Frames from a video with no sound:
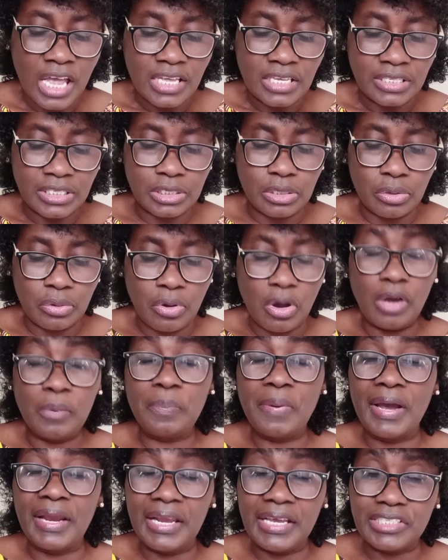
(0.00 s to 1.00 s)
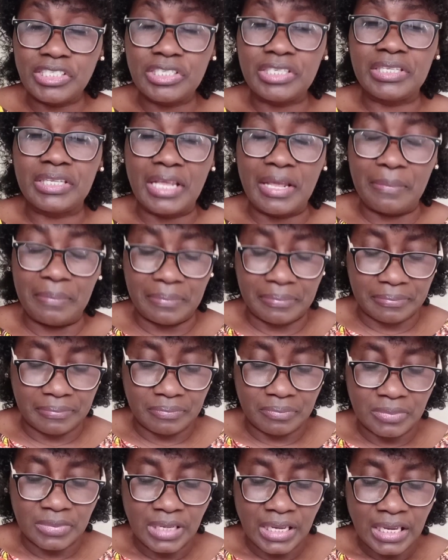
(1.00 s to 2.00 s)
So God punished them.
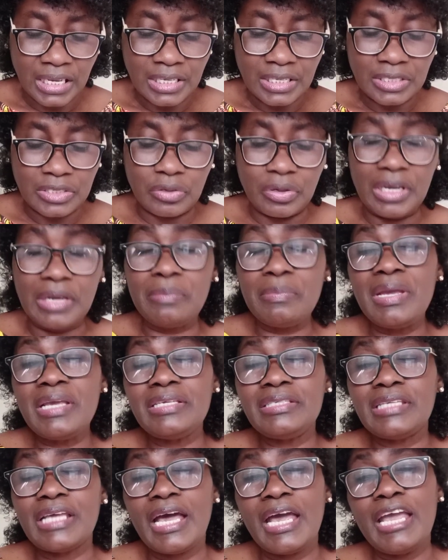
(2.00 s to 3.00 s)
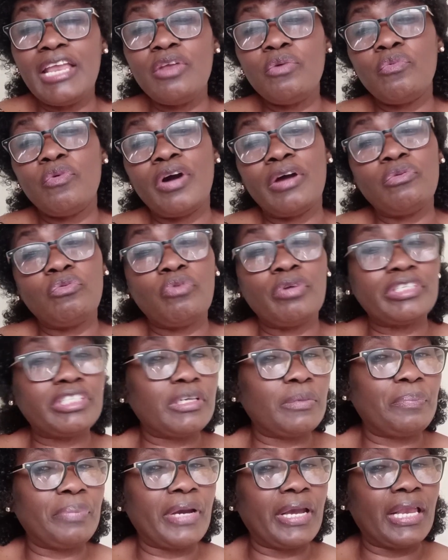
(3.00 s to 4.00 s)
So it means that anyone
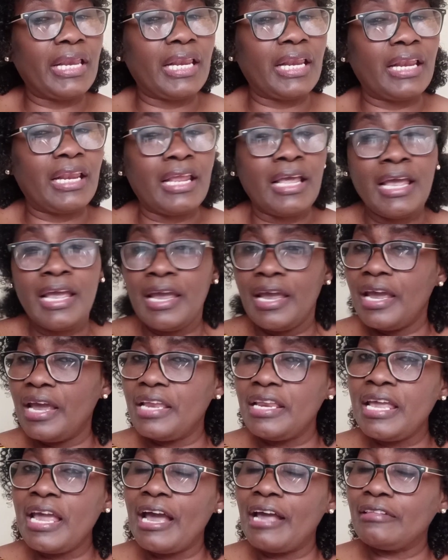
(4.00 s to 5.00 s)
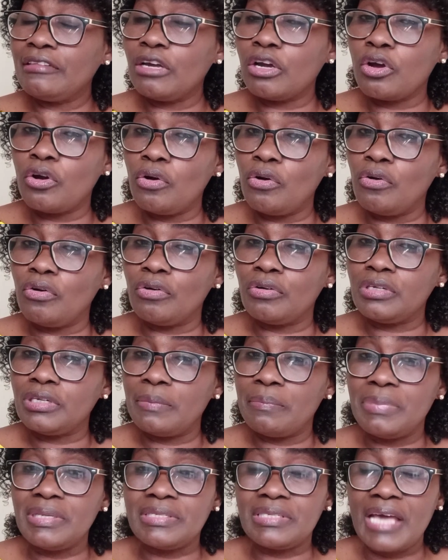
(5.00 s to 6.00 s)
worshiping any other God
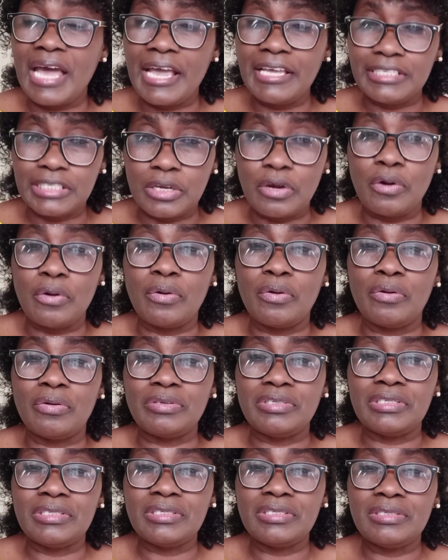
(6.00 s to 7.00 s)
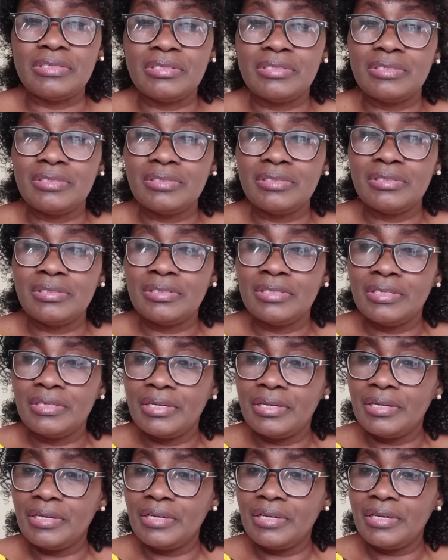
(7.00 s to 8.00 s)
besides God
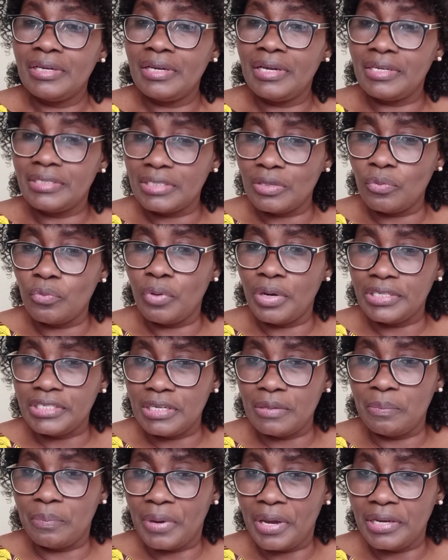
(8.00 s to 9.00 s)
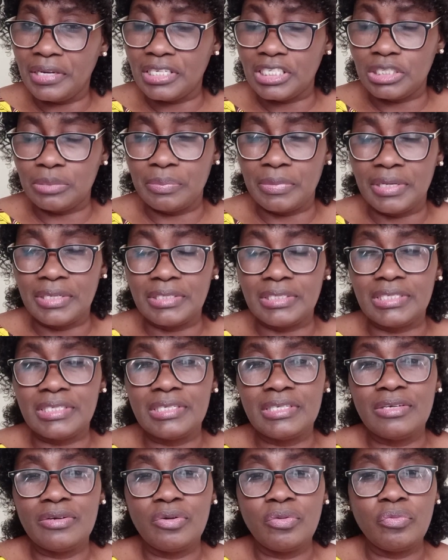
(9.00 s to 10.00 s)
is awaiting punishment.
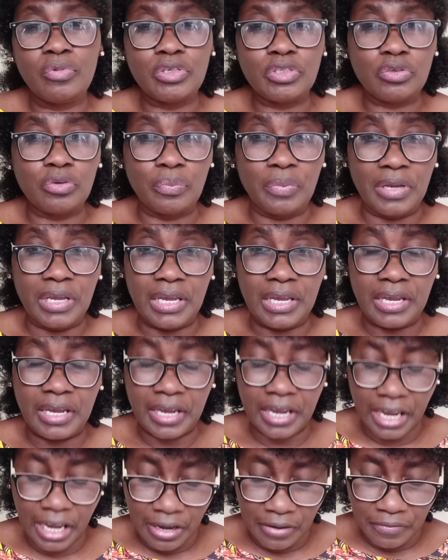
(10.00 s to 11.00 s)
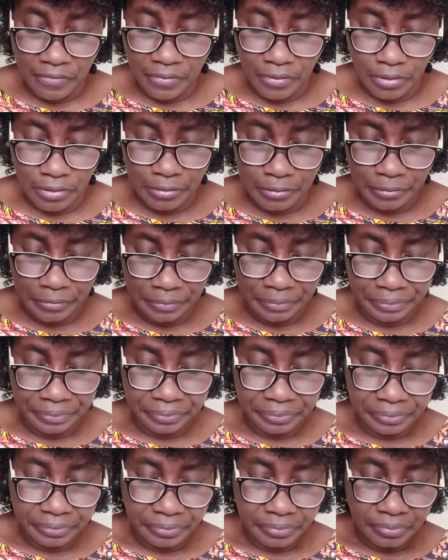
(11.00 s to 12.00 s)
We should be careful.
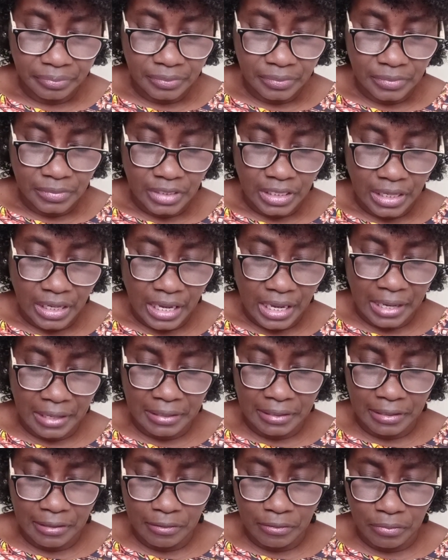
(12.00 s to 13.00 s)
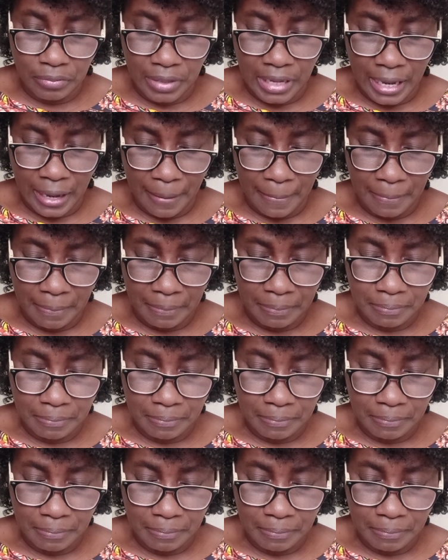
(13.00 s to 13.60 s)
Hallelujah.